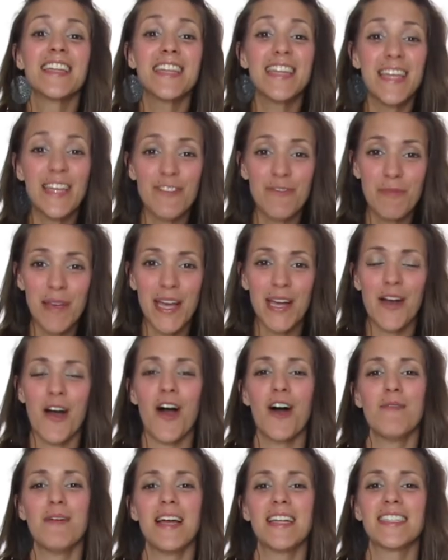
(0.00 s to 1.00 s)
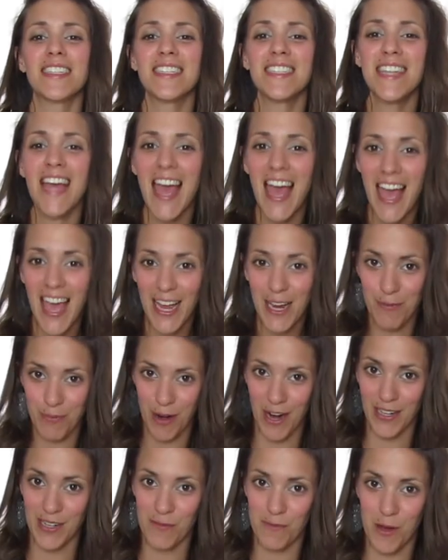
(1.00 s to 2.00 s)
leave me a comment, tag a
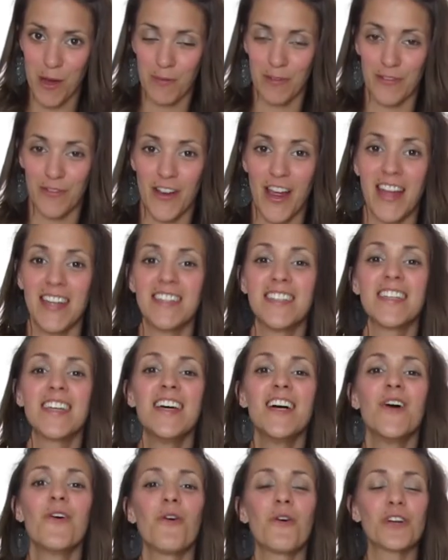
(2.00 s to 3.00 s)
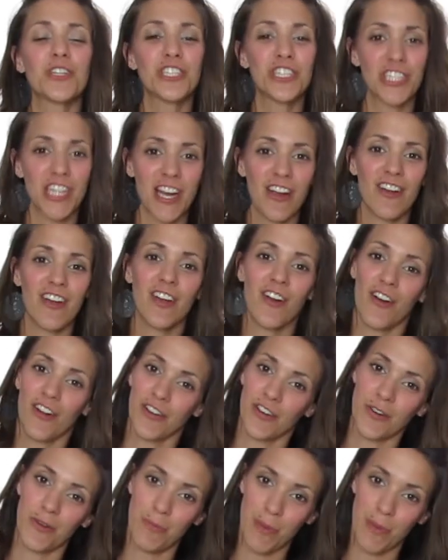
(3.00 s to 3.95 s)
pregnant mama friend, or share it on your